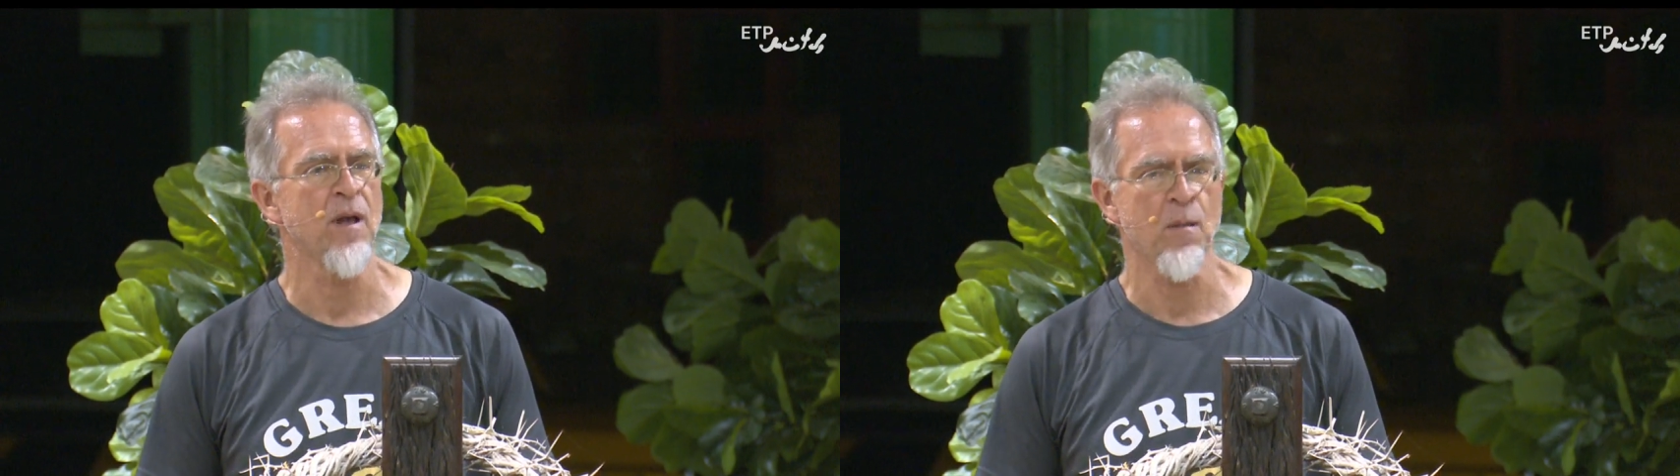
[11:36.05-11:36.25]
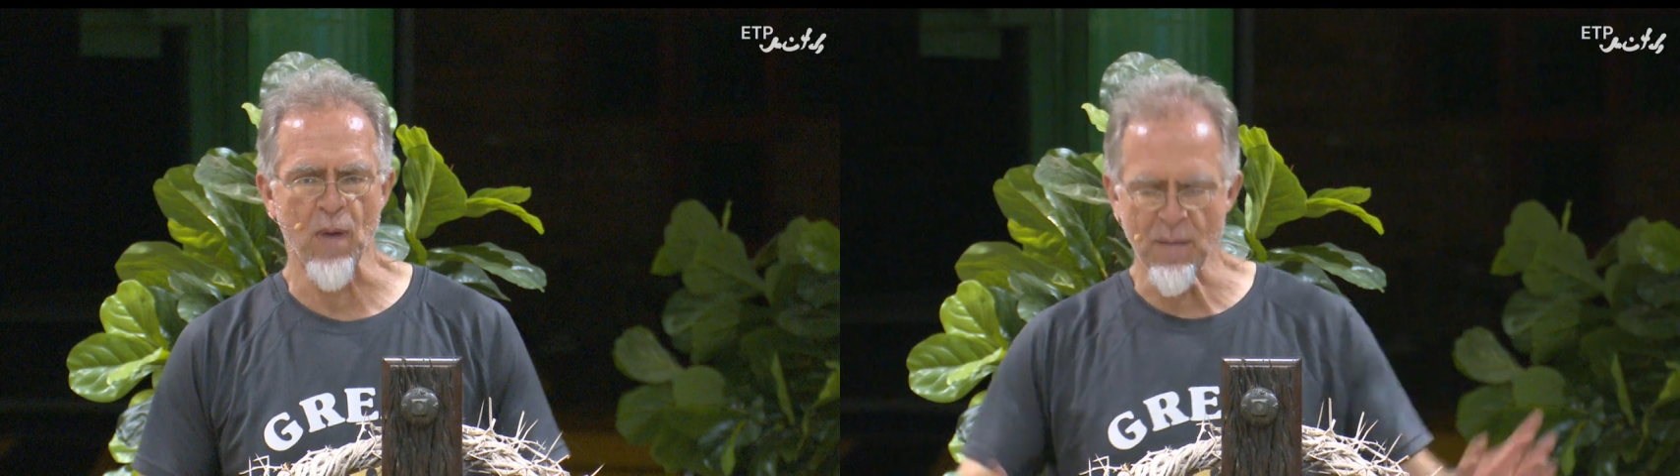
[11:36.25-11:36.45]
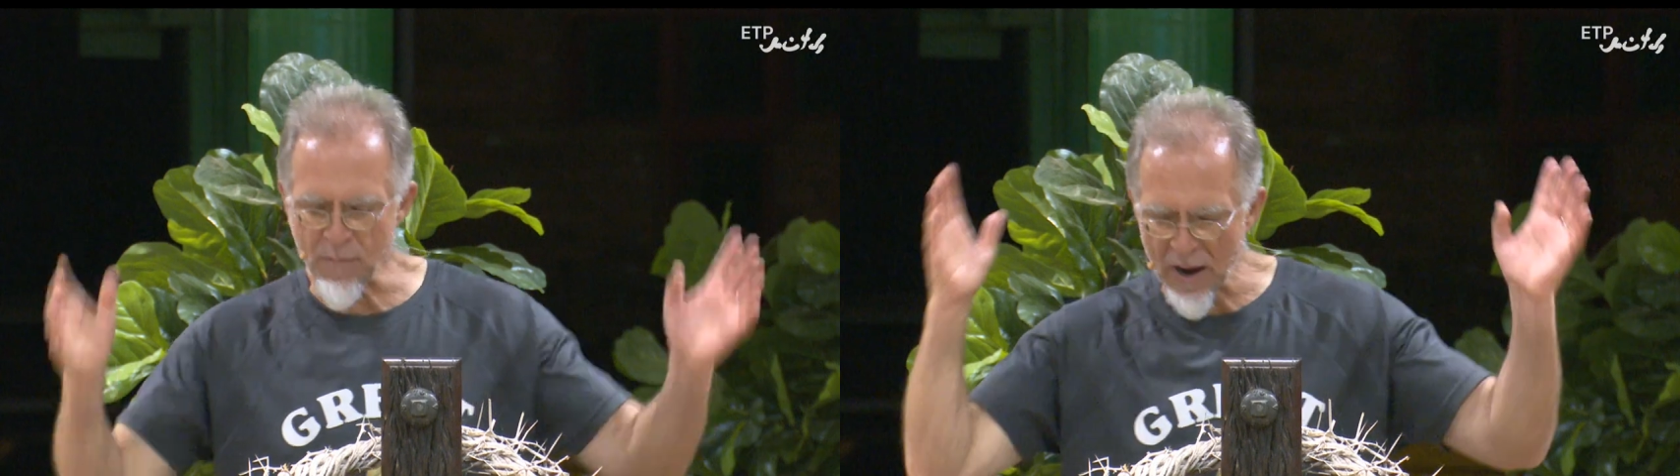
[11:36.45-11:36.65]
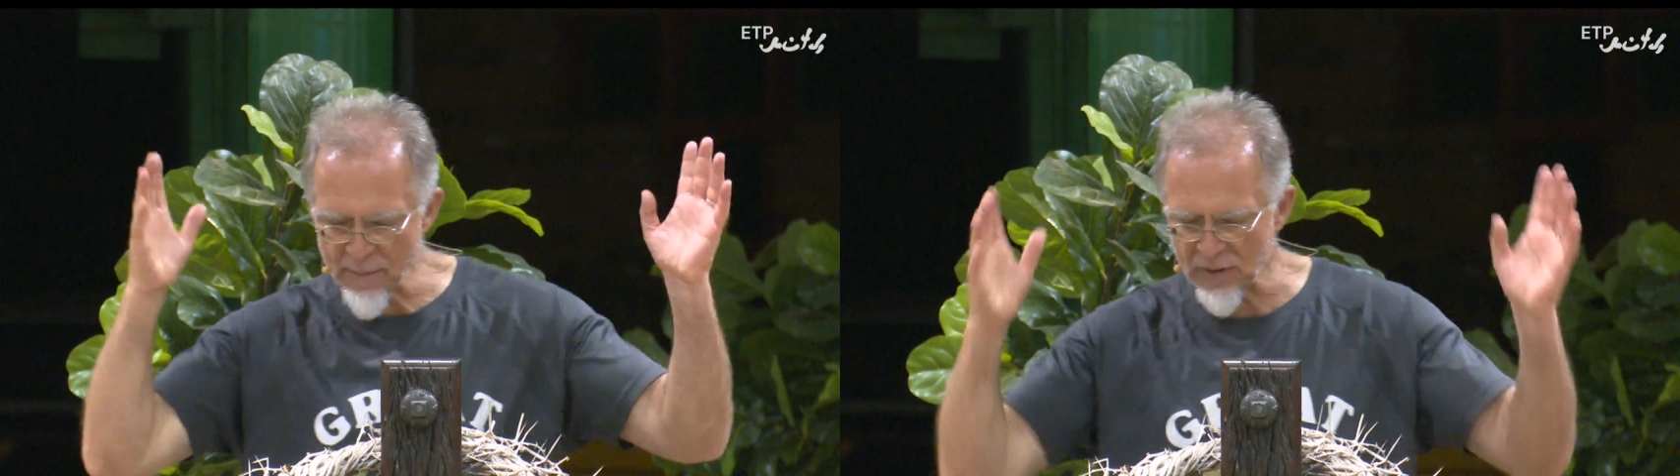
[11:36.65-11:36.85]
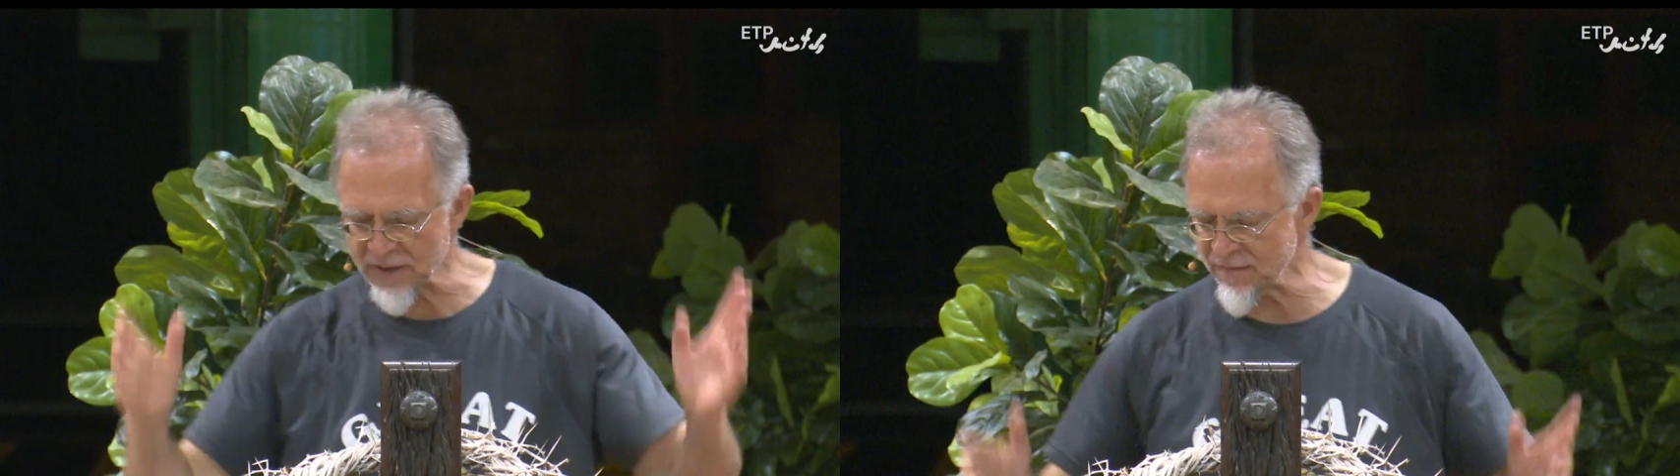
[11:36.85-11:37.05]
My
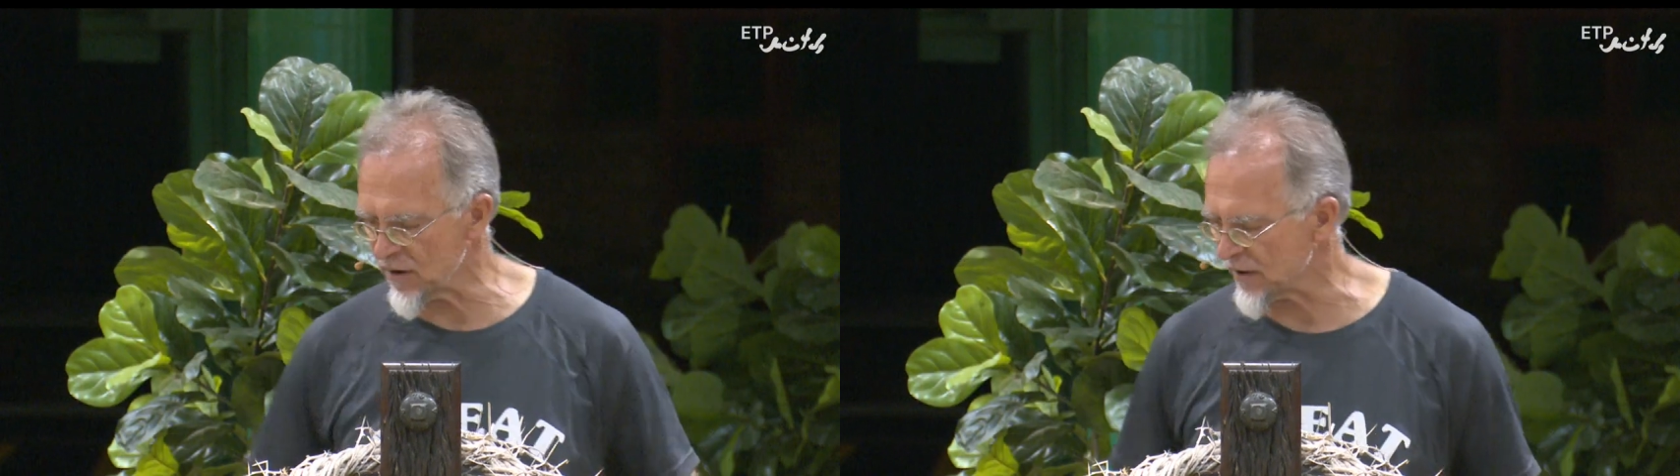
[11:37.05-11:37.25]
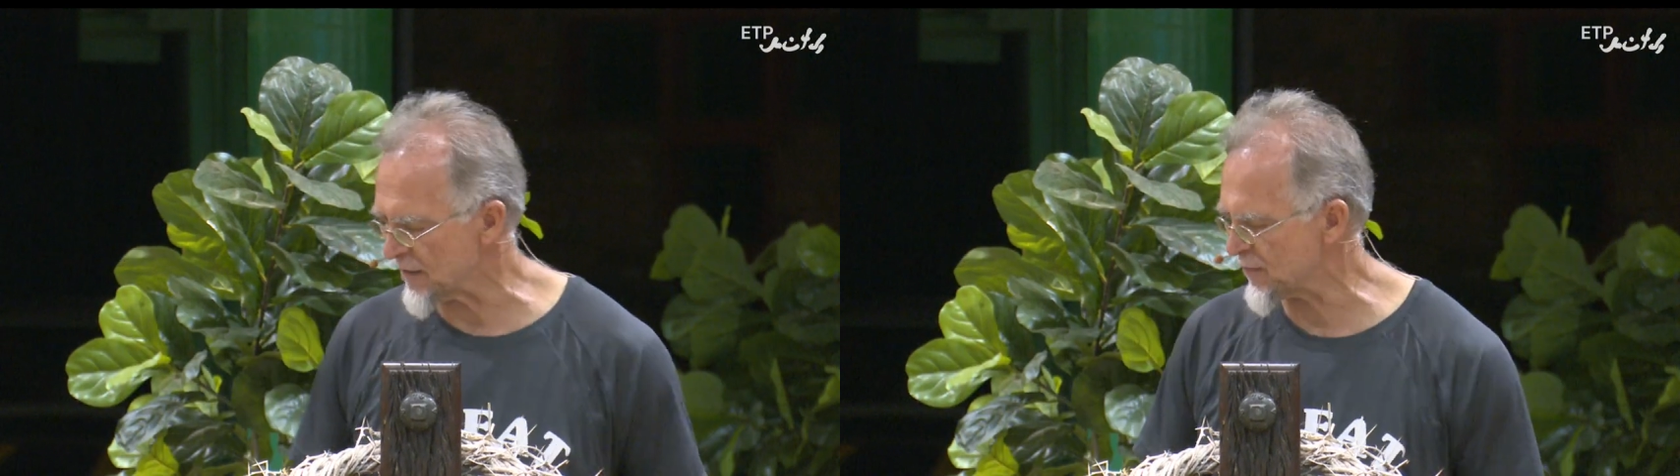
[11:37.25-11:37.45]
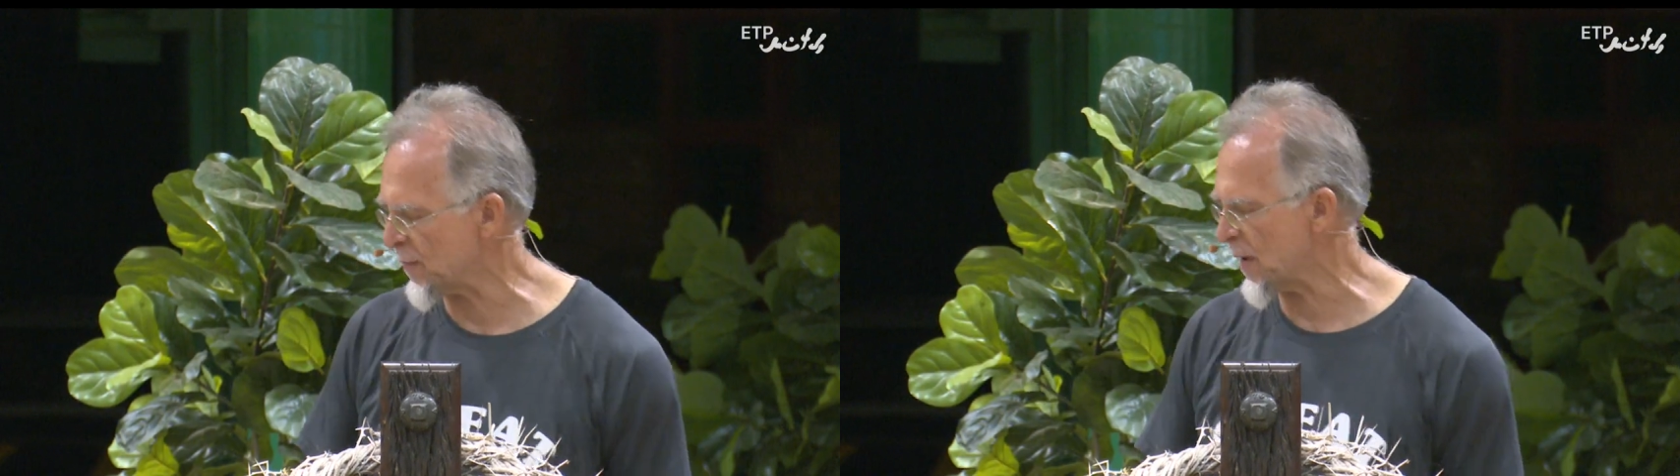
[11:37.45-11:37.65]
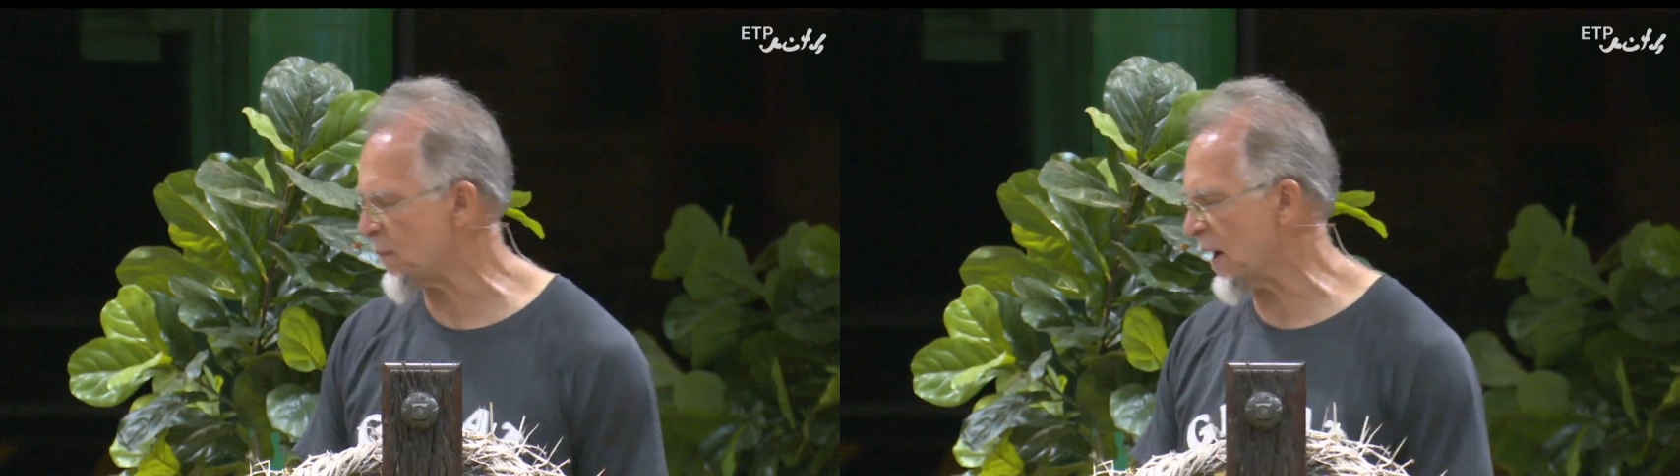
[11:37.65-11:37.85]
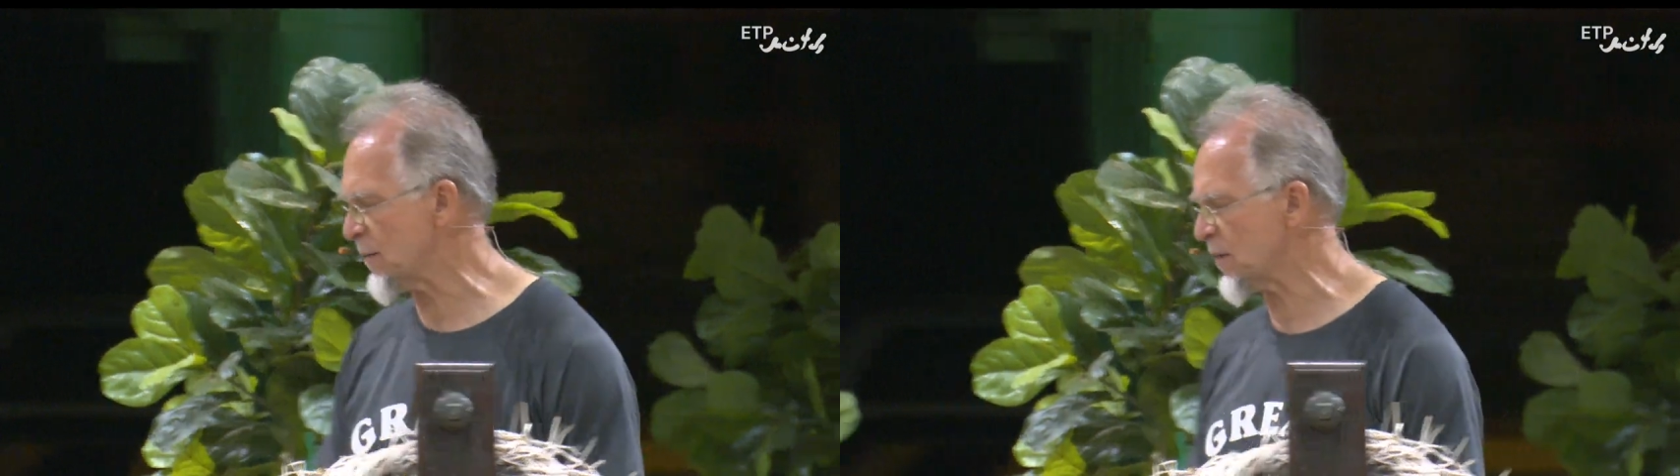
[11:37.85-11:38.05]
Bible. Give God a hand for my
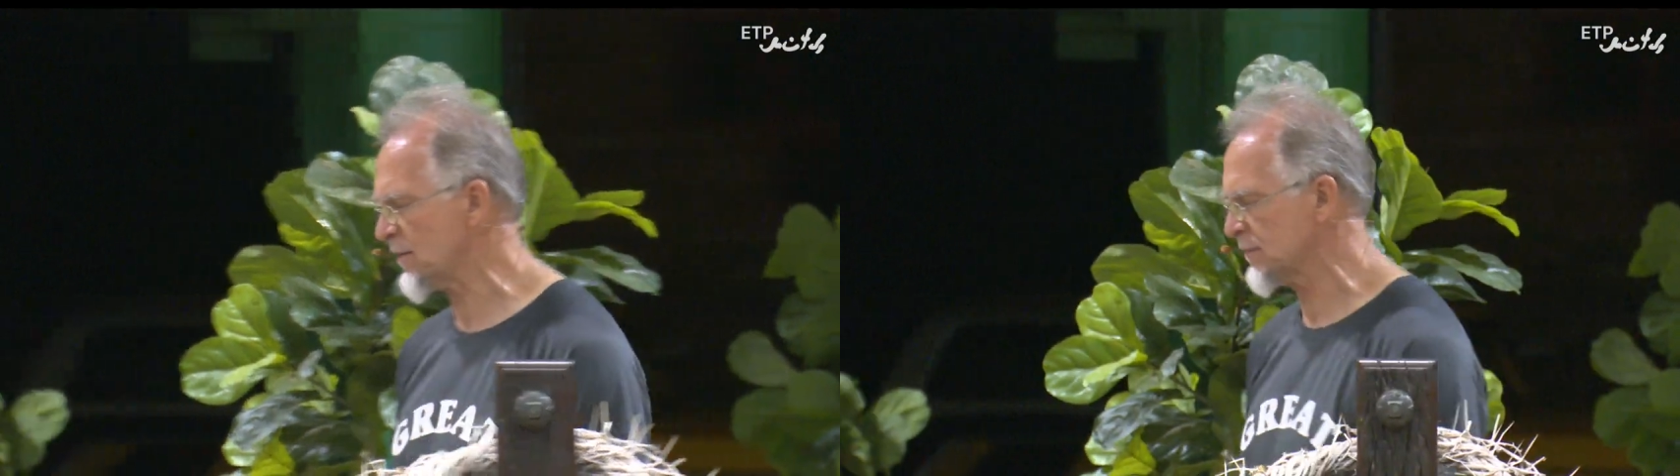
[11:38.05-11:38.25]
Bible.